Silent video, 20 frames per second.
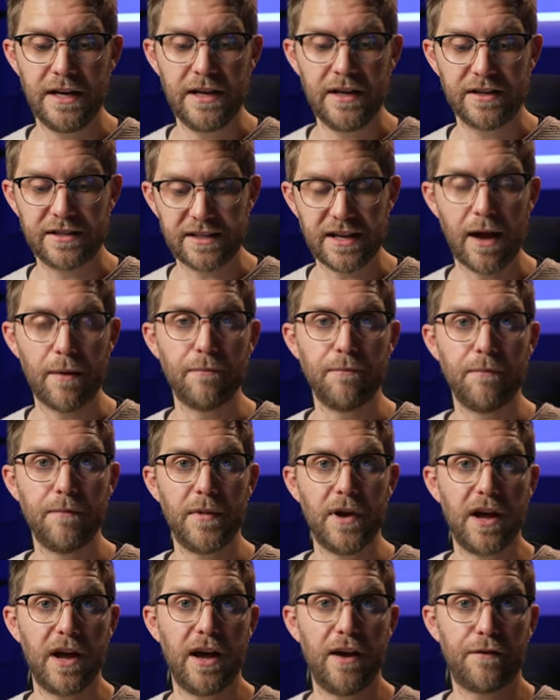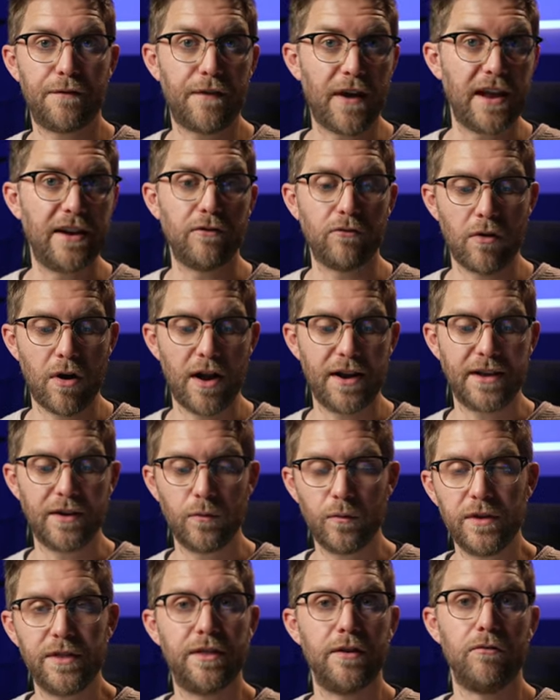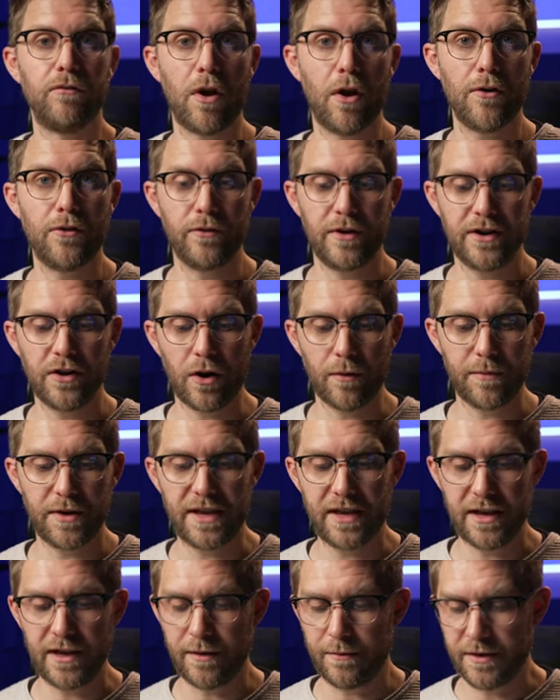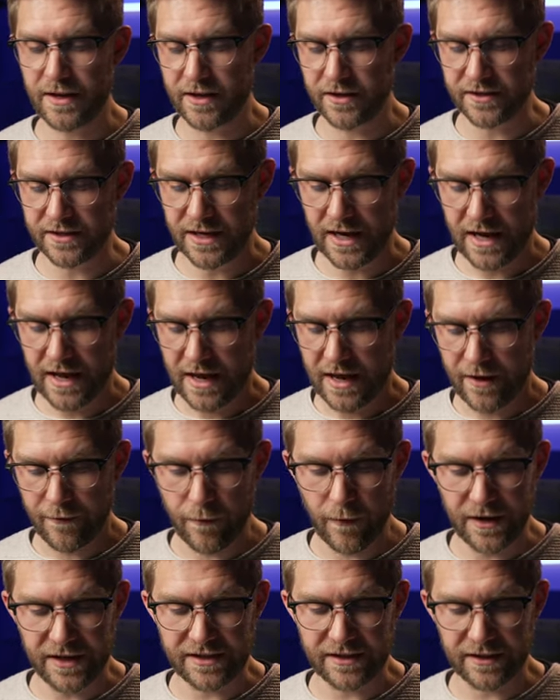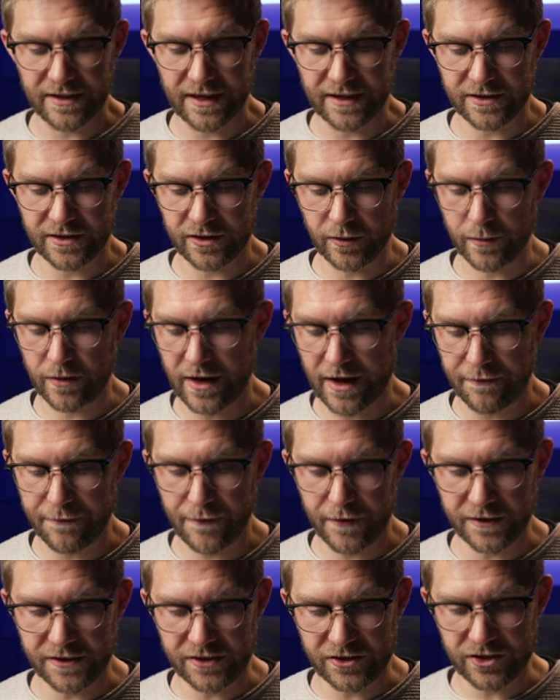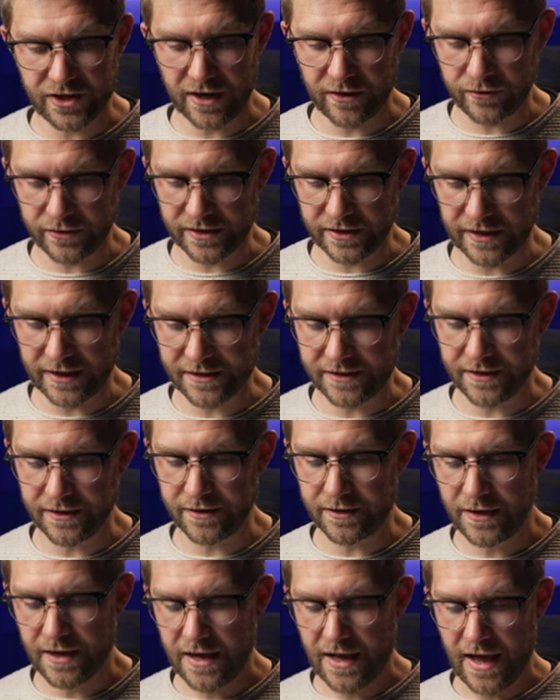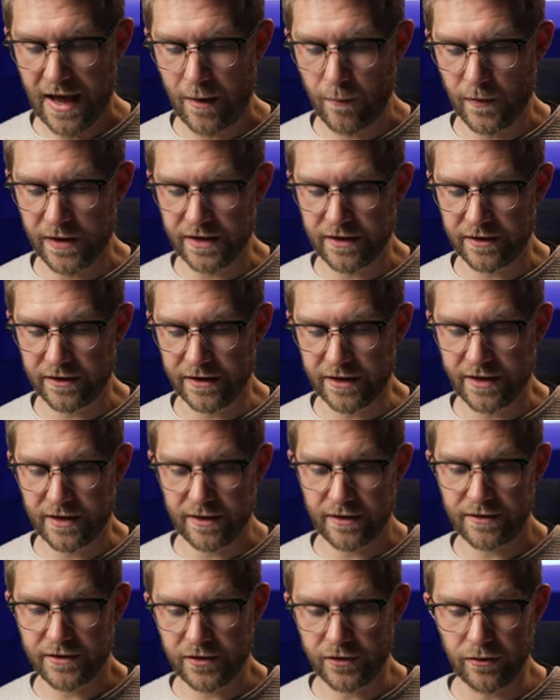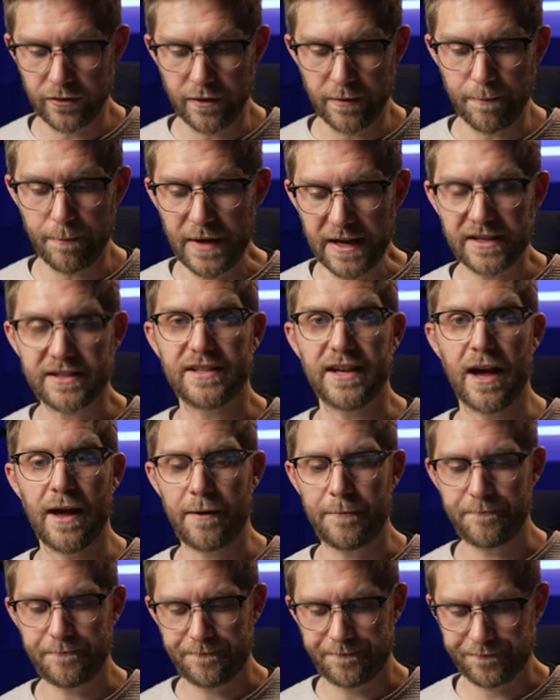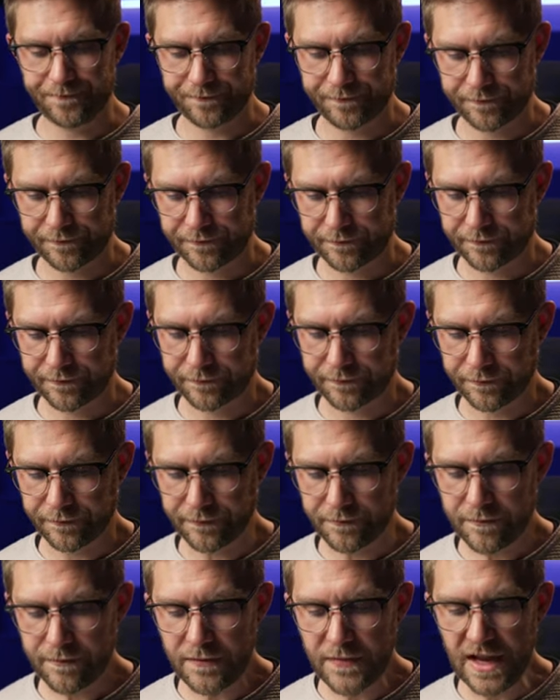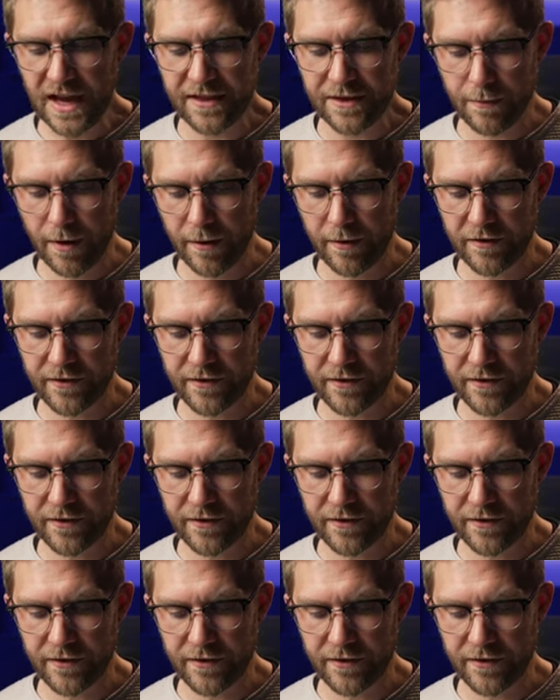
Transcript: some uh, fader riding with the rotary knob here, because if we select, so we've got our first channel selected and we click to the mixer. At the moment I've